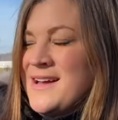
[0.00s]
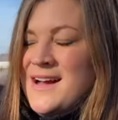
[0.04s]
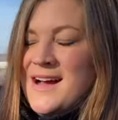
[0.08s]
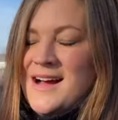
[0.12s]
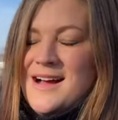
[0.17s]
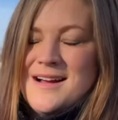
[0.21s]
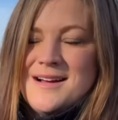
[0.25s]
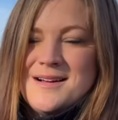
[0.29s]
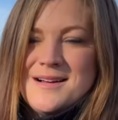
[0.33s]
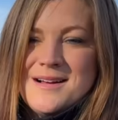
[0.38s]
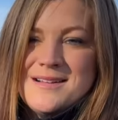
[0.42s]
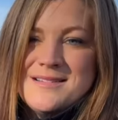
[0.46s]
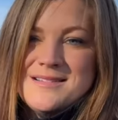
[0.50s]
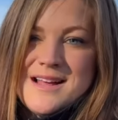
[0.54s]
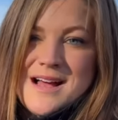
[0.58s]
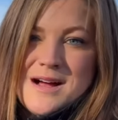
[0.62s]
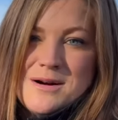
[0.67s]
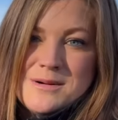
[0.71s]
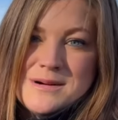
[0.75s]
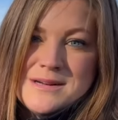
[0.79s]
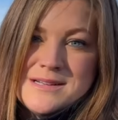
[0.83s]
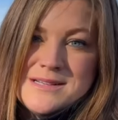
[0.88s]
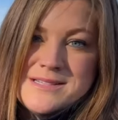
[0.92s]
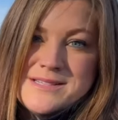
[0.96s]
uh,
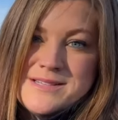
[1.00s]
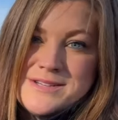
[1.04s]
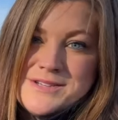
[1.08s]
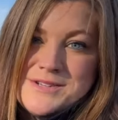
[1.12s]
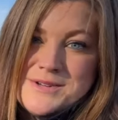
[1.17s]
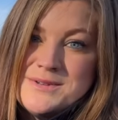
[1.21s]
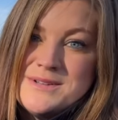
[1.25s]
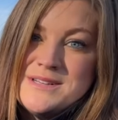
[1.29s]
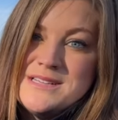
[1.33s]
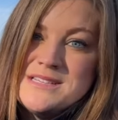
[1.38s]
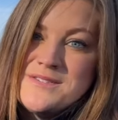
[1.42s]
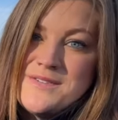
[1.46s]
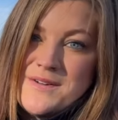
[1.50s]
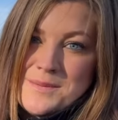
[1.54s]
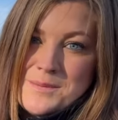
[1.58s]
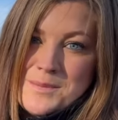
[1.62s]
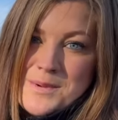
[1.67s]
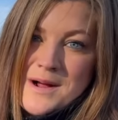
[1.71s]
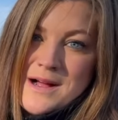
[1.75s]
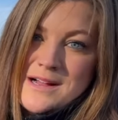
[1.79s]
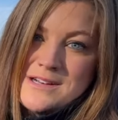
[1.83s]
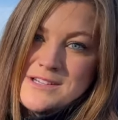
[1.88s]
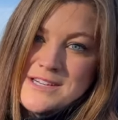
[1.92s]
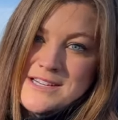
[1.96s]
allow us to do these fun
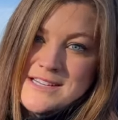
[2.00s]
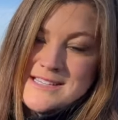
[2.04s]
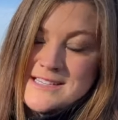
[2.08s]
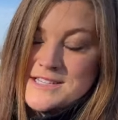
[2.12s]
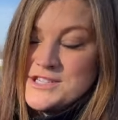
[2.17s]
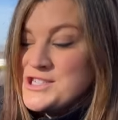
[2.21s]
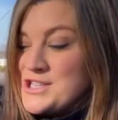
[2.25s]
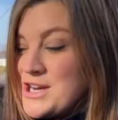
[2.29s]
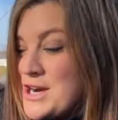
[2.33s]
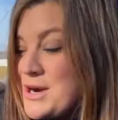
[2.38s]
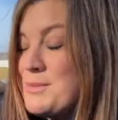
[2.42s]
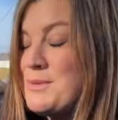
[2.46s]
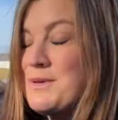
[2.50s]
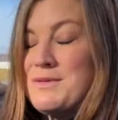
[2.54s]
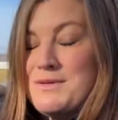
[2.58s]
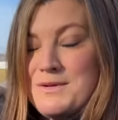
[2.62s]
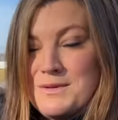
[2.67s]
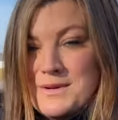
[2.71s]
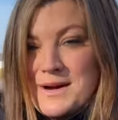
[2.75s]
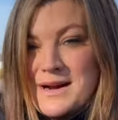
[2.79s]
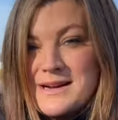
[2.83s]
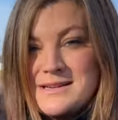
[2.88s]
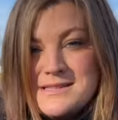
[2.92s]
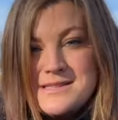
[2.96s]
projects and share them with you
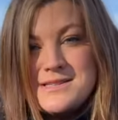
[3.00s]
guys.